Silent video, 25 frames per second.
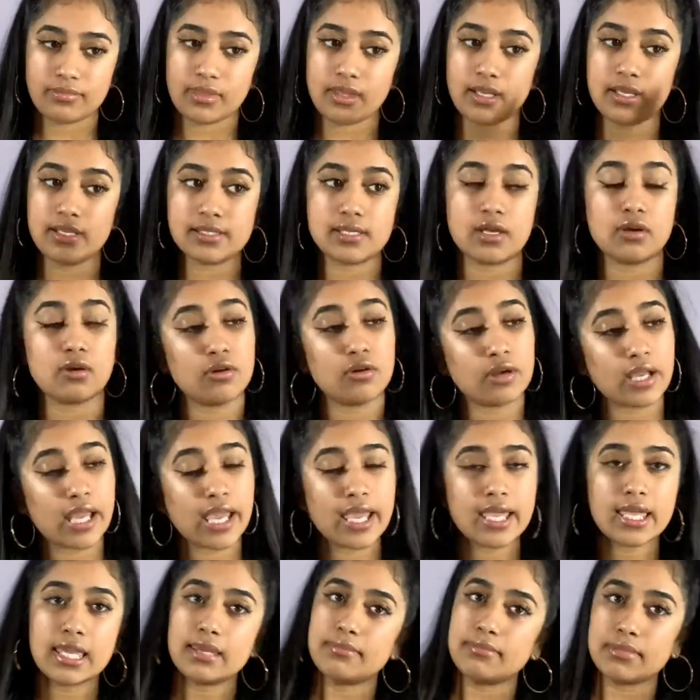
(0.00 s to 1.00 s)
He's like,
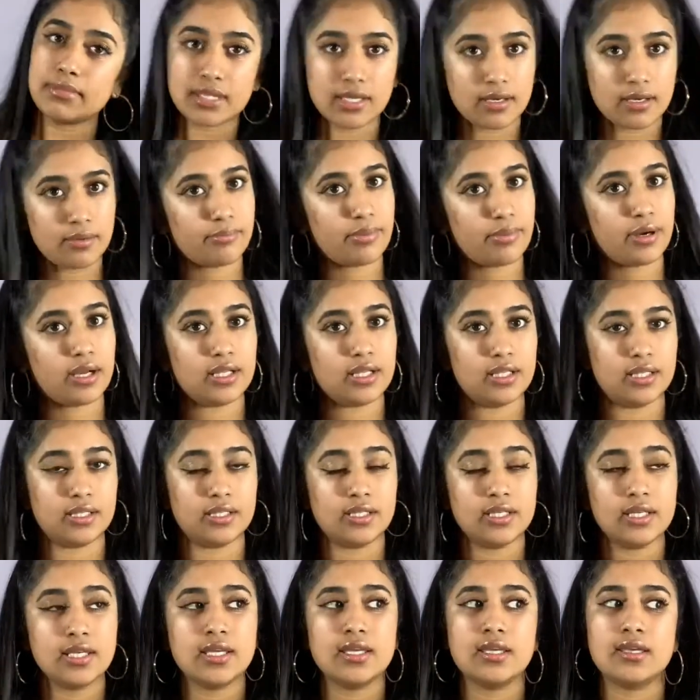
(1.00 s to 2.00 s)
okay, give me the
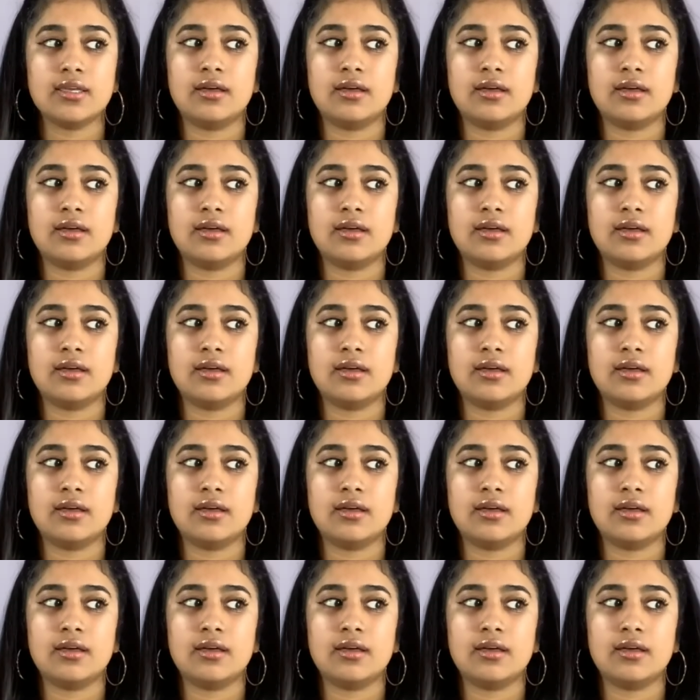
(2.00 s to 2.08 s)
umbrella.